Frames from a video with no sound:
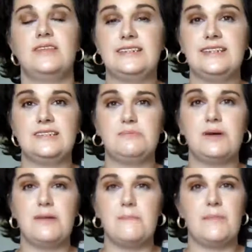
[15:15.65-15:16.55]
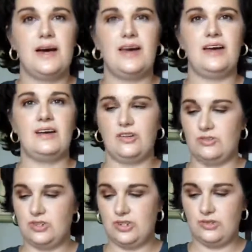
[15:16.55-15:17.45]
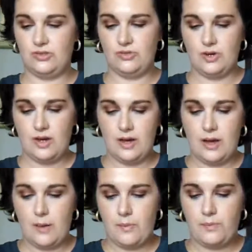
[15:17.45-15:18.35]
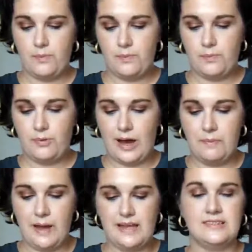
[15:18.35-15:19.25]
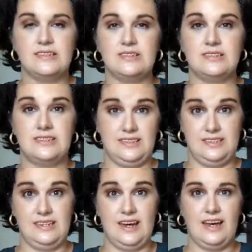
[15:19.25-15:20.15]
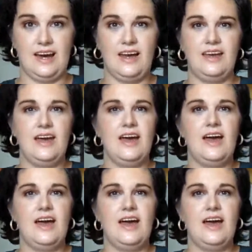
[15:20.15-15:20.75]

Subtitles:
This has been my go-to brow pencil since I got it.